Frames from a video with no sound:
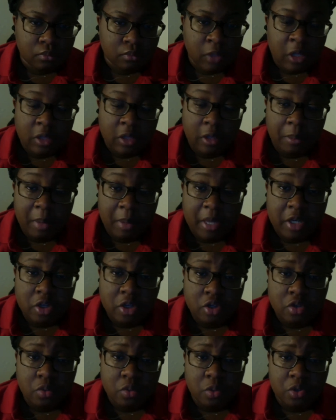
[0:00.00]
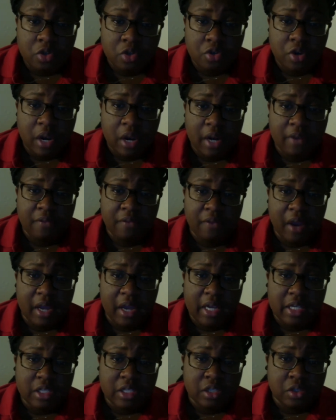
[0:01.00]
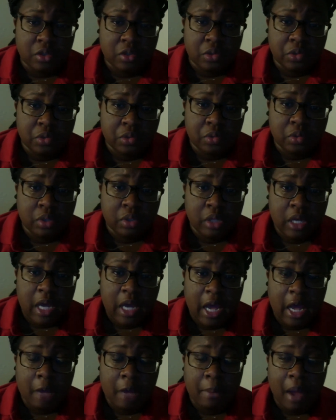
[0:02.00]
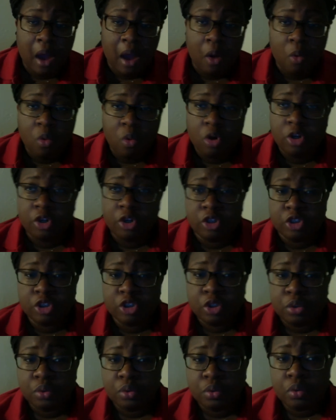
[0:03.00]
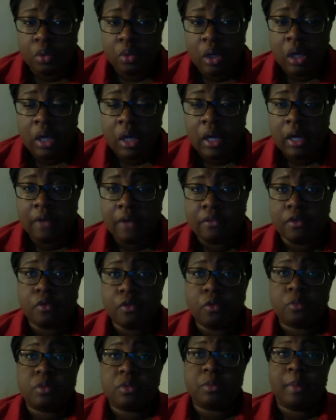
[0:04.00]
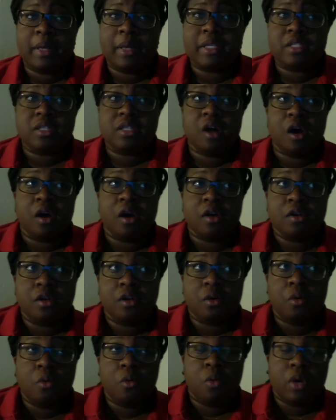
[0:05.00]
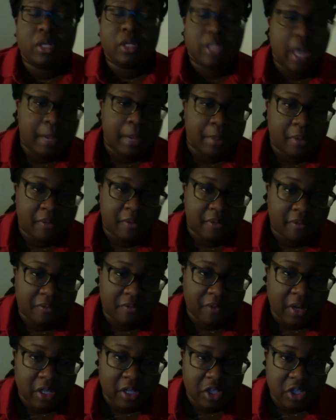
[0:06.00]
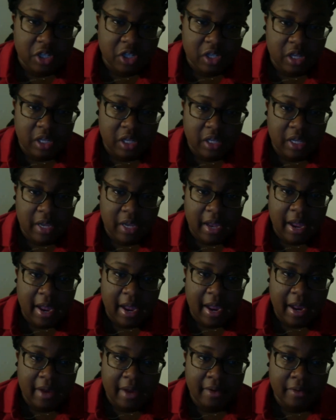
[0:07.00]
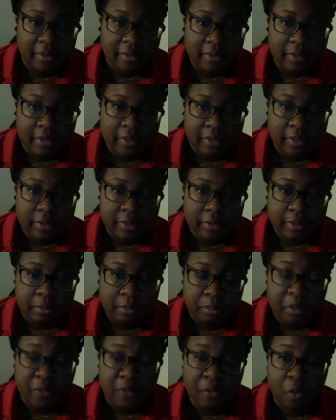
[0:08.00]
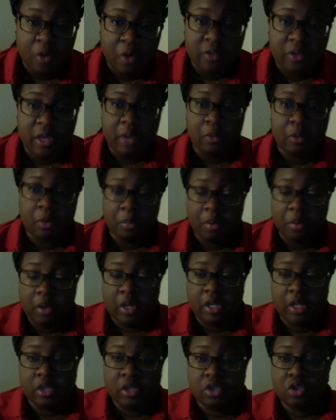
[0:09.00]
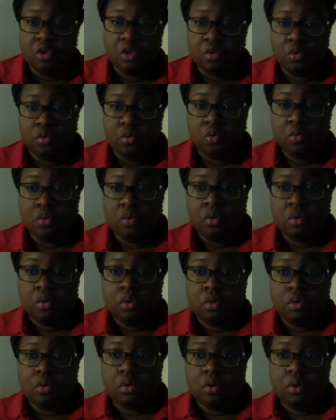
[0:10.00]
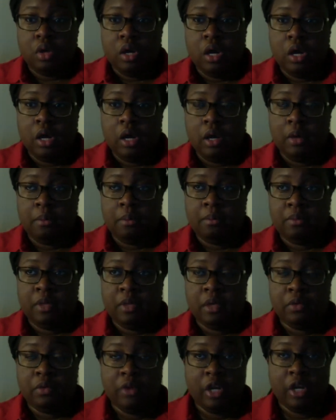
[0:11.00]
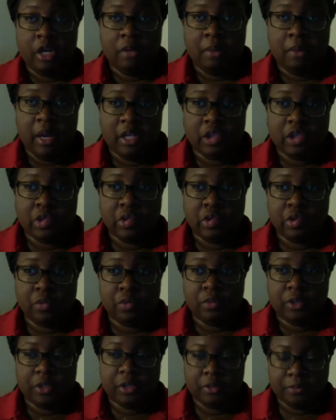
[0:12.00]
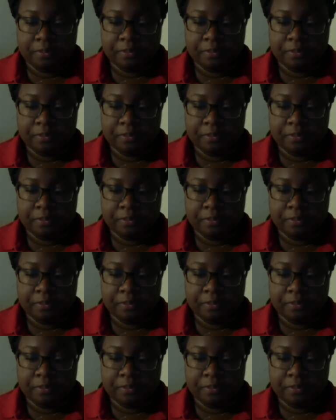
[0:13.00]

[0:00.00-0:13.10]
The patients were stratified into about 1 or 2 of the groups based on what type of infection that they had before they were put into their randomized groups.